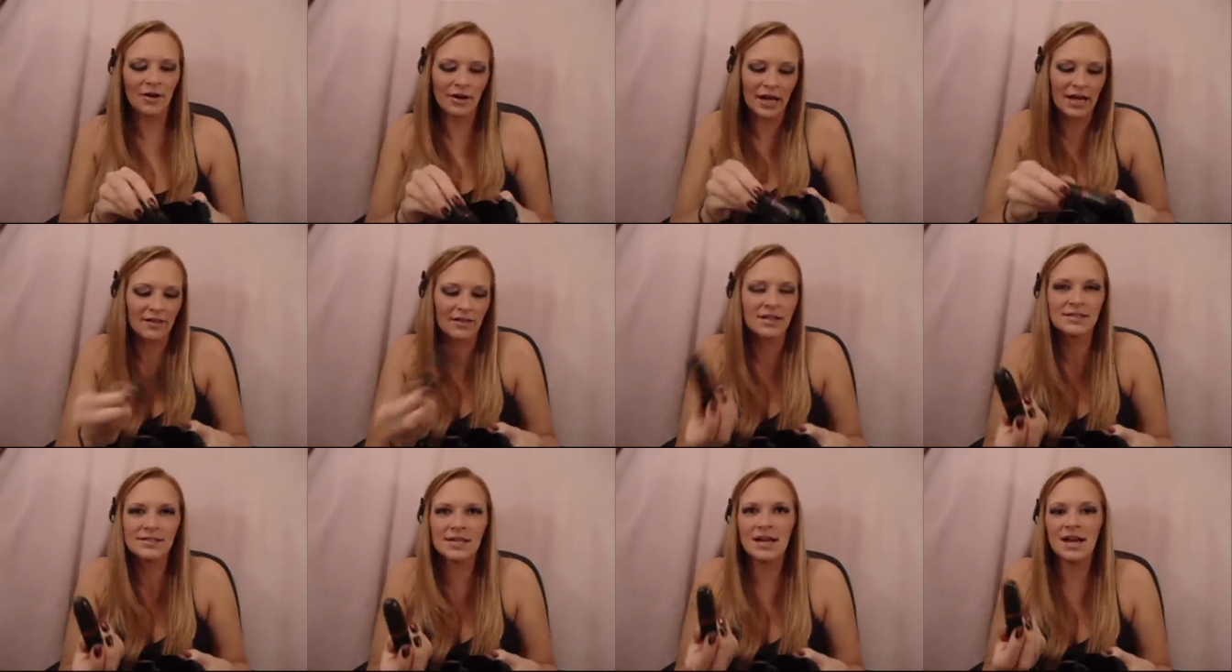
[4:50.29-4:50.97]
Okay,
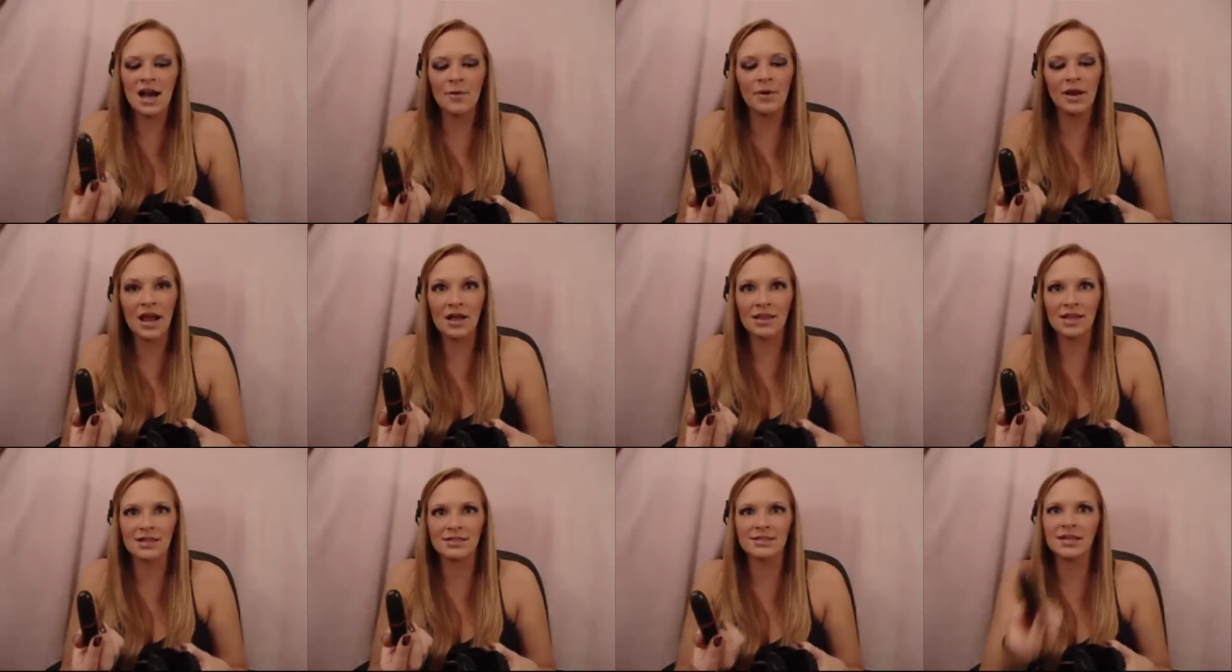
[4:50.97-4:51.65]
let's say I went
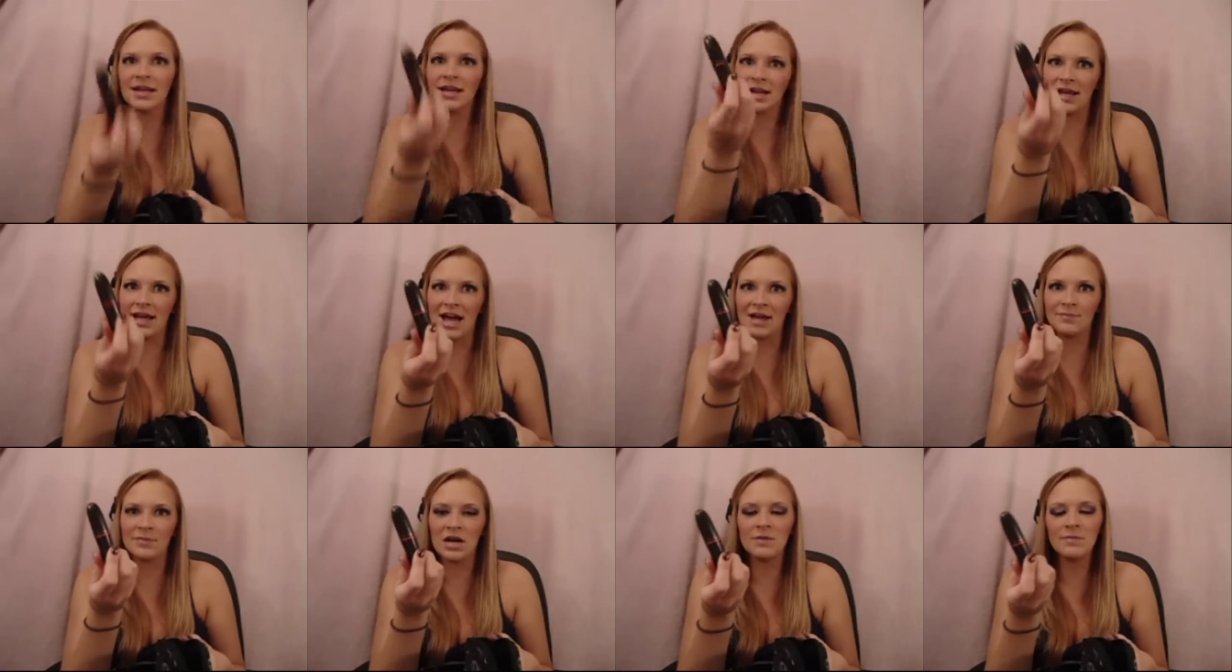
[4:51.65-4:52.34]
out last night and I
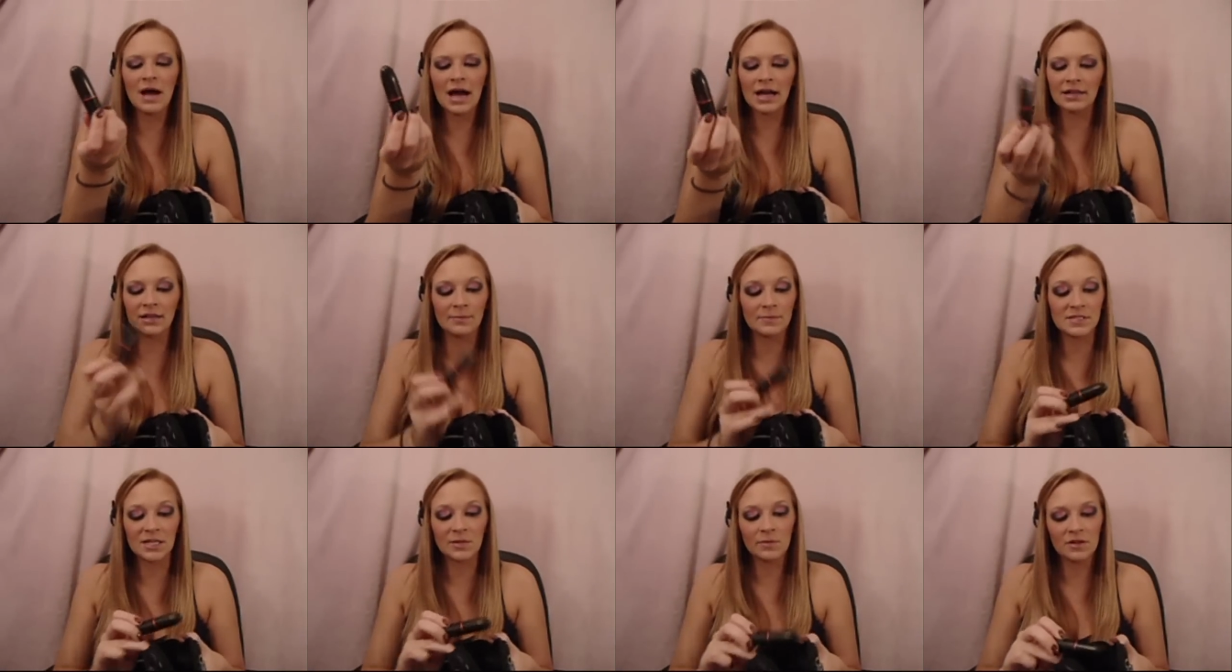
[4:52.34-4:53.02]
had my MAC
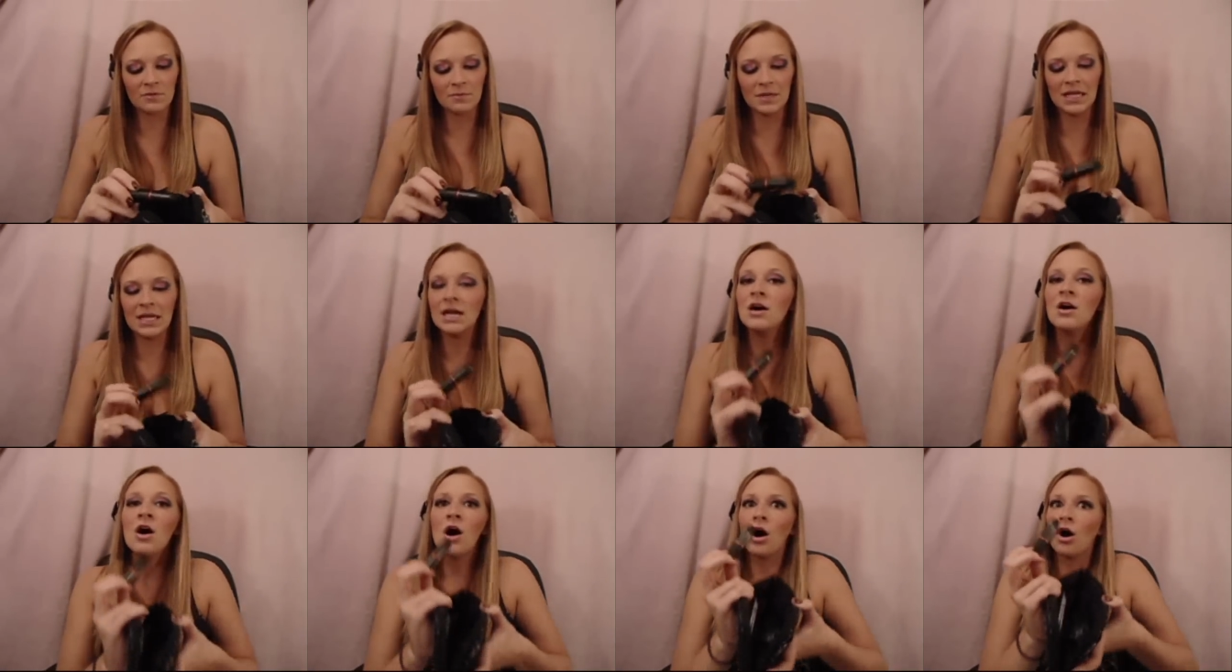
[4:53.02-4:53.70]
lipstick with me,
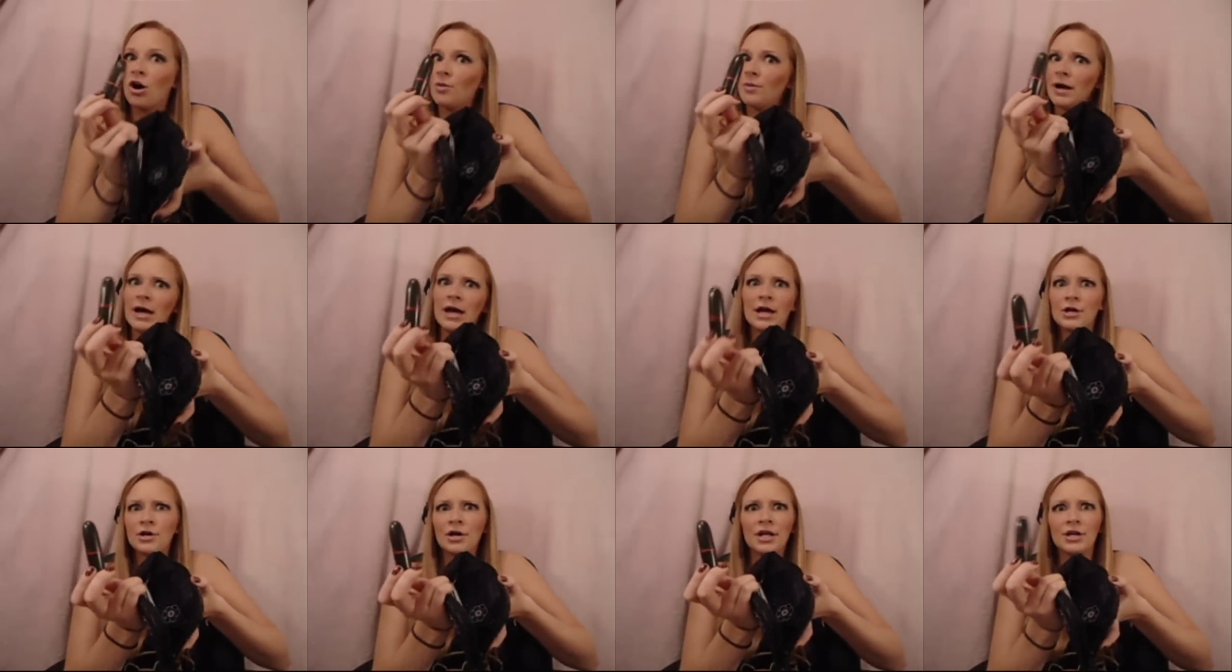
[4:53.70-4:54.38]
all my
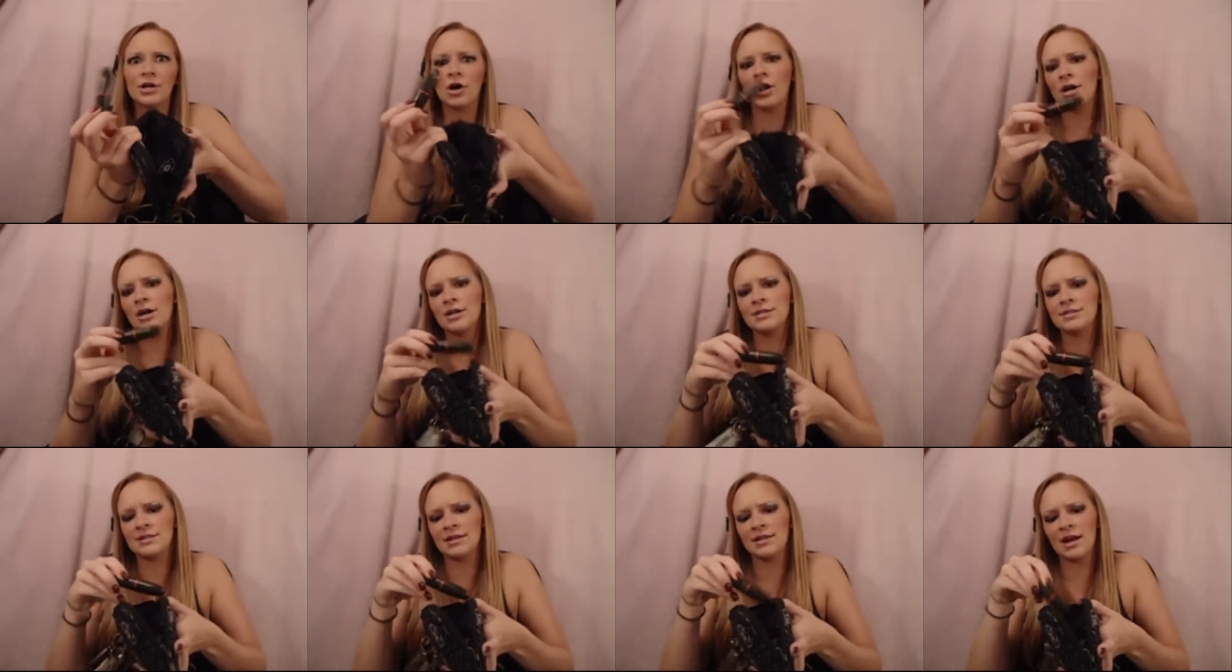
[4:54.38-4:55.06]
credit
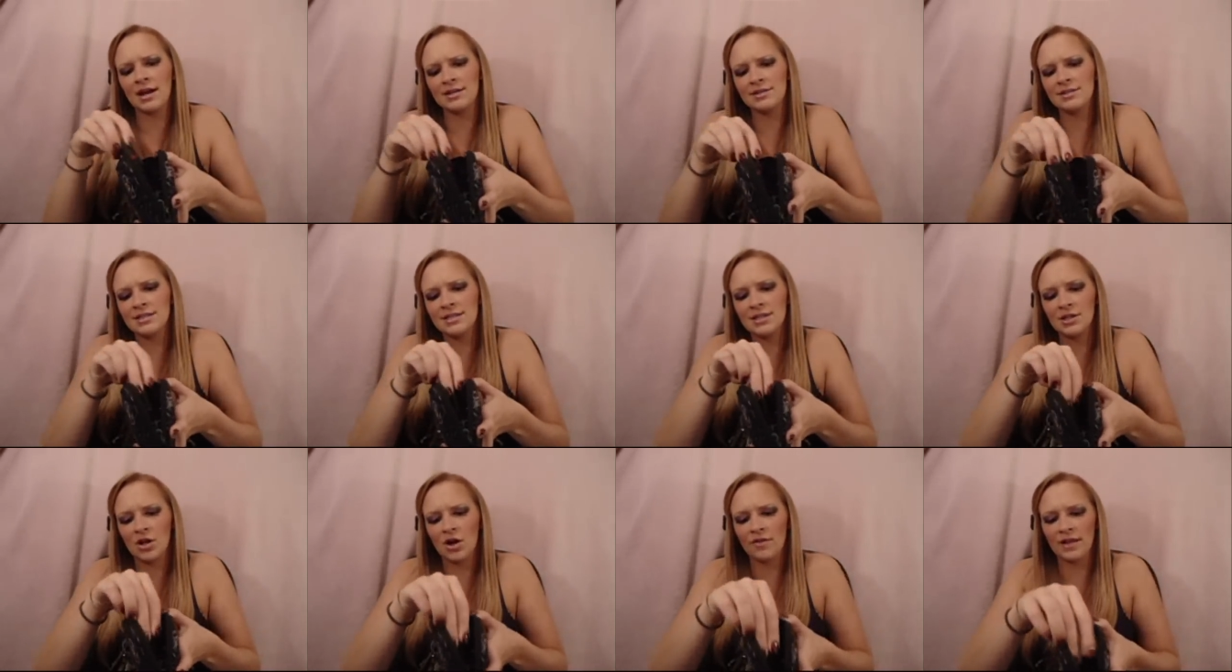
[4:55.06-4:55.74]
cards and ID
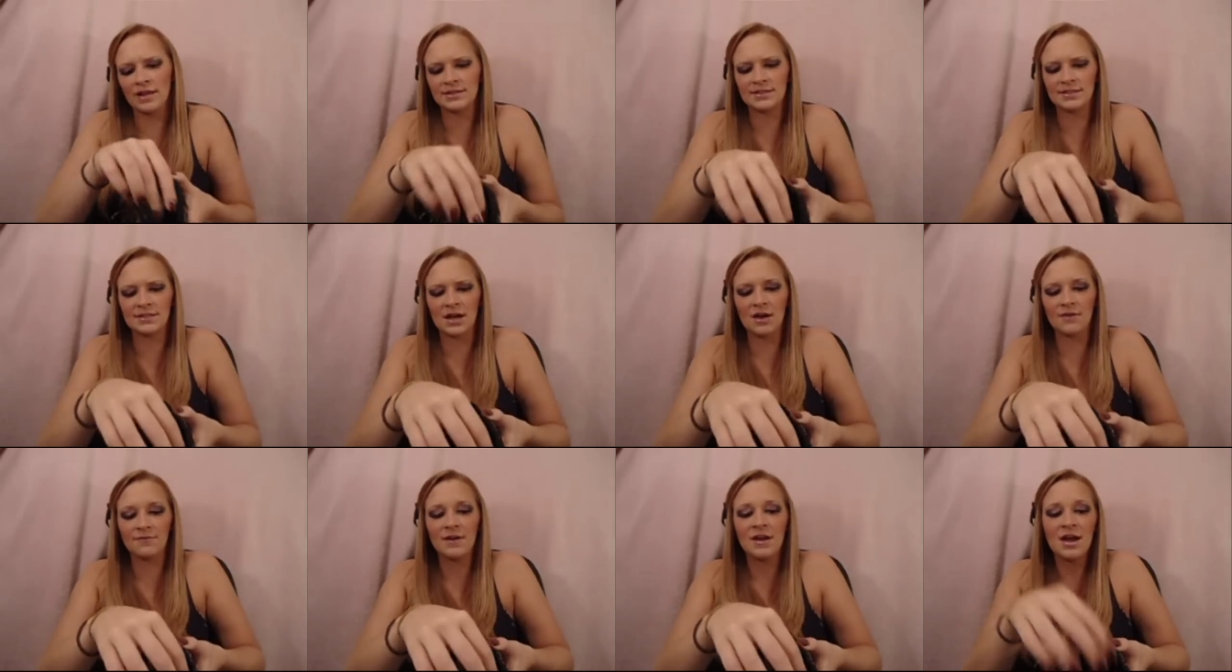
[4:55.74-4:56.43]
and all that
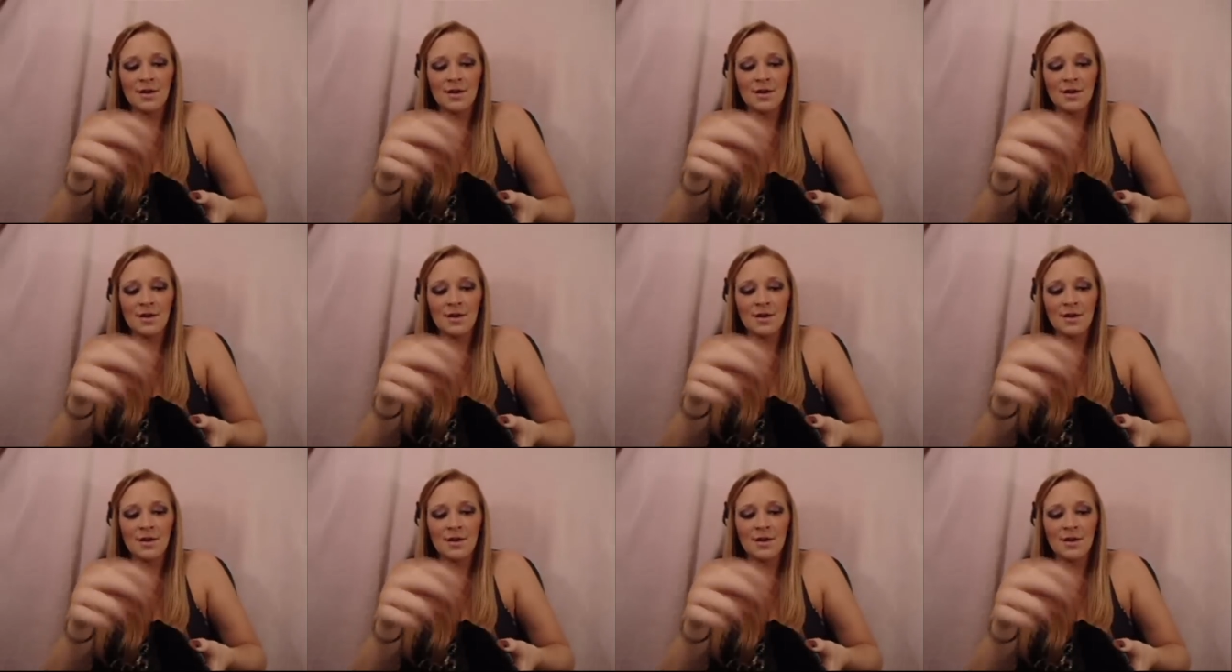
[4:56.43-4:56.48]
stuff.